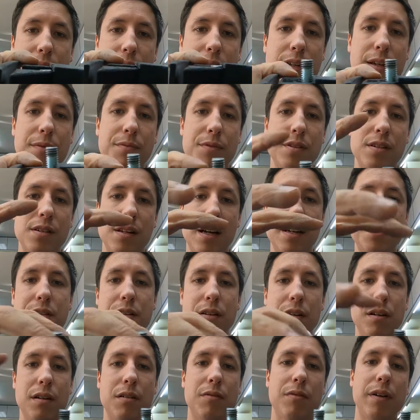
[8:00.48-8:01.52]
So slides
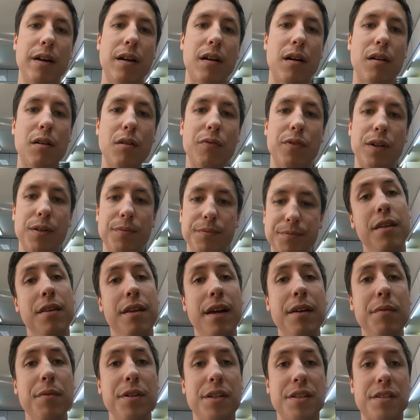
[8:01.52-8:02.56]
right on over.
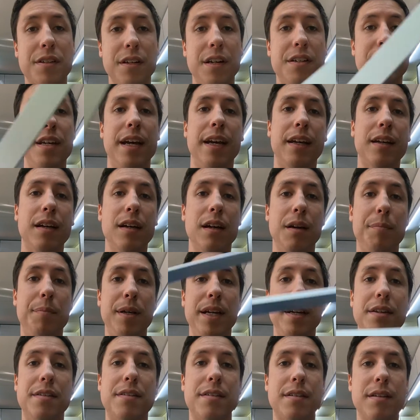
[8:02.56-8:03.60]
Then we're just going to take a
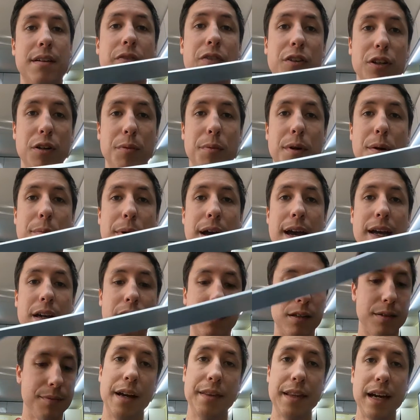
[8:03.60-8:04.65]
piece of aluminum
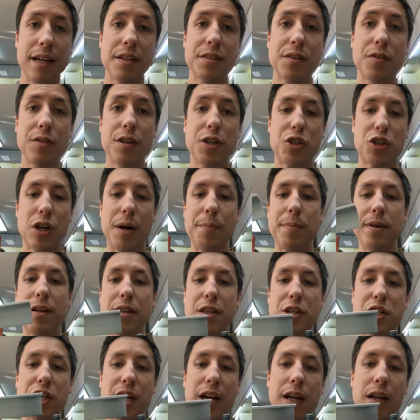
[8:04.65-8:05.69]
angle, and that is going to drop into
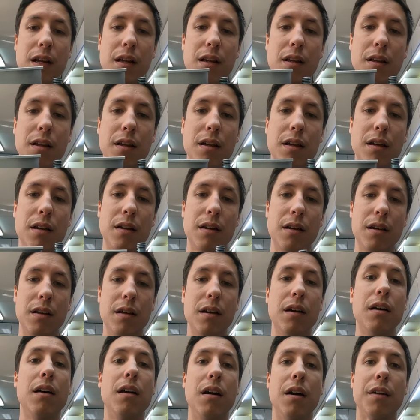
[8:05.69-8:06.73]
the channel
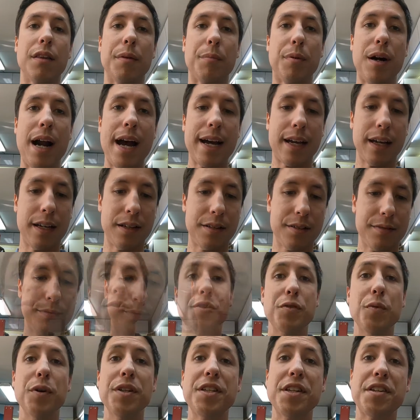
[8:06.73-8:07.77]
on the bracket.
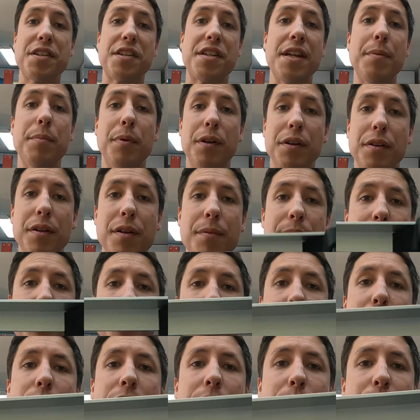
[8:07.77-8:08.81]
So once assembled,
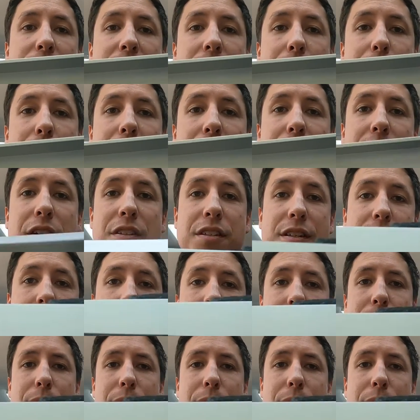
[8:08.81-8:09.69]
you end up with something that looks